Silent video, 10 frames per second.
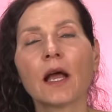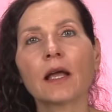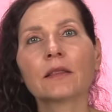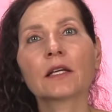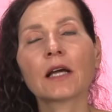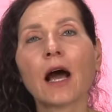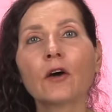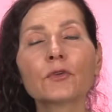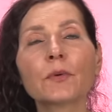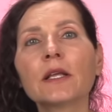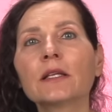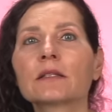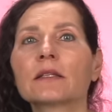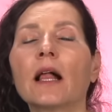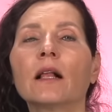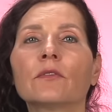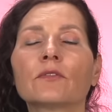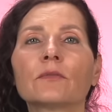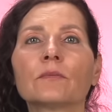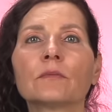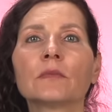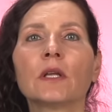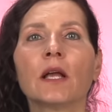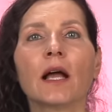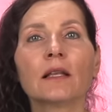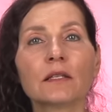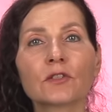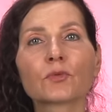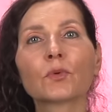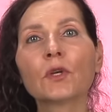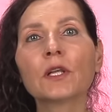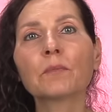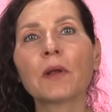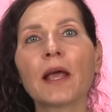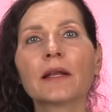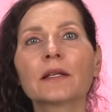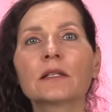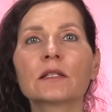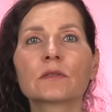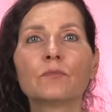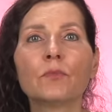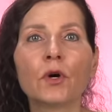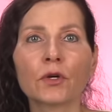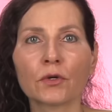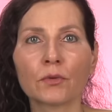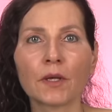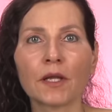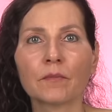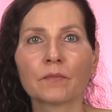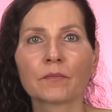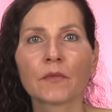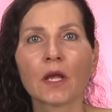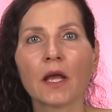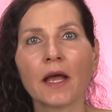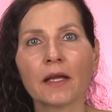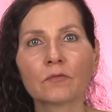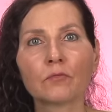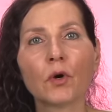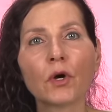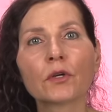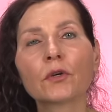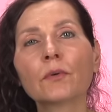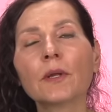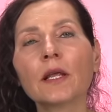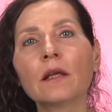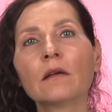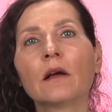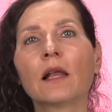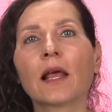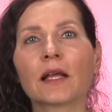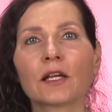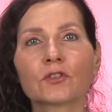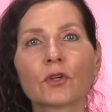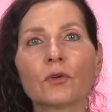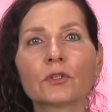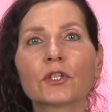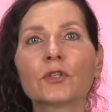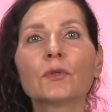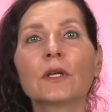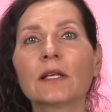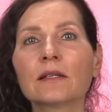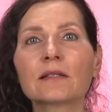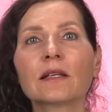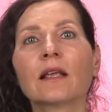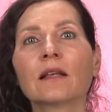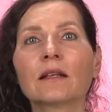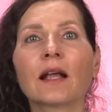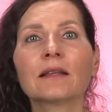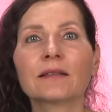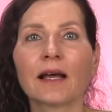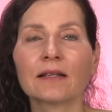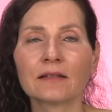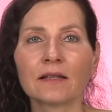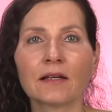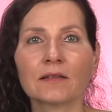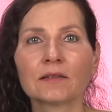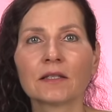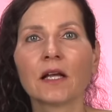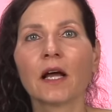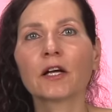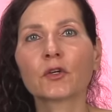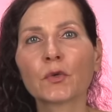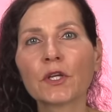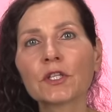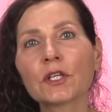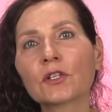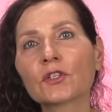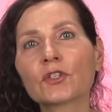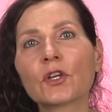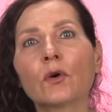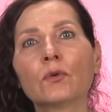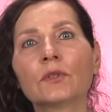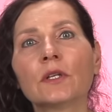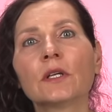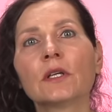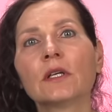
and the country itself. And this ruling planet is Mercury. And Mercury, like I told you, is in Gandanta, a critical zone